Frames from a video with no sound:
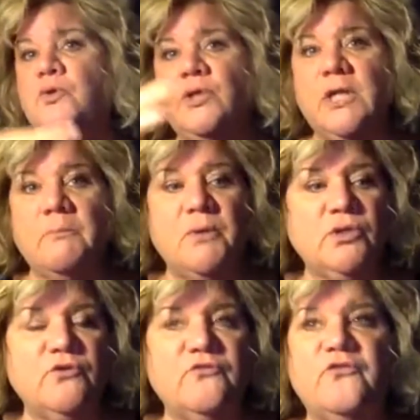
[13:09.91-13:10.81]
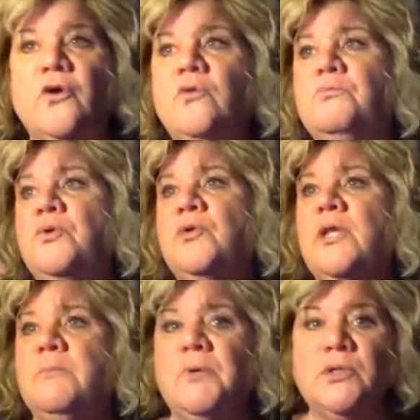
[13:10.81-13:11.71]
Pull it up on your phone, pull it
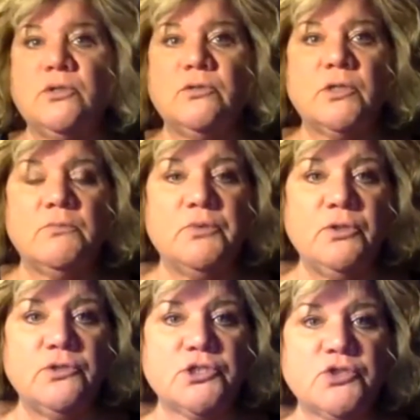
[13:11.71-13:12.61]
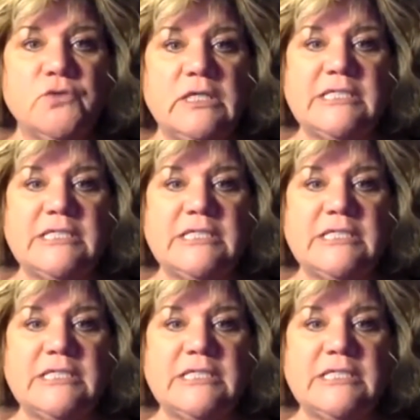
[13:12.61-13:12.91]
up on your computer screen,